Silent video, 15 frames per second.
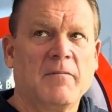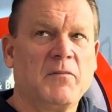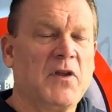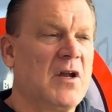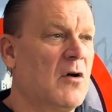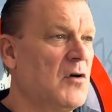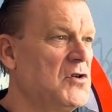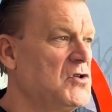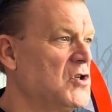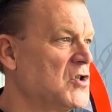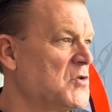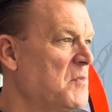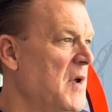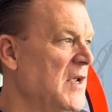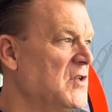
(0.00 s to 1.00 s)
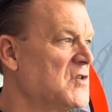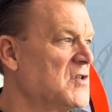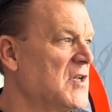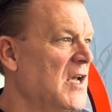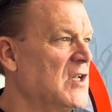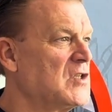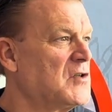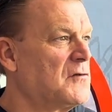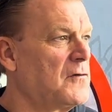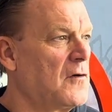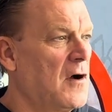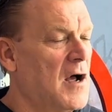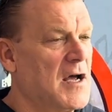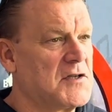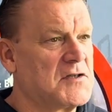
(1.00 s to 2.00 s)
you know, it just made sense
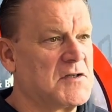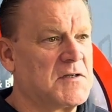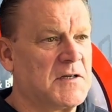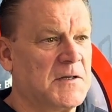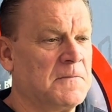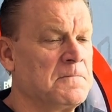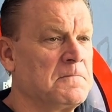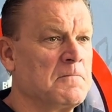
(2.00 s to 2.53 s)
for us to,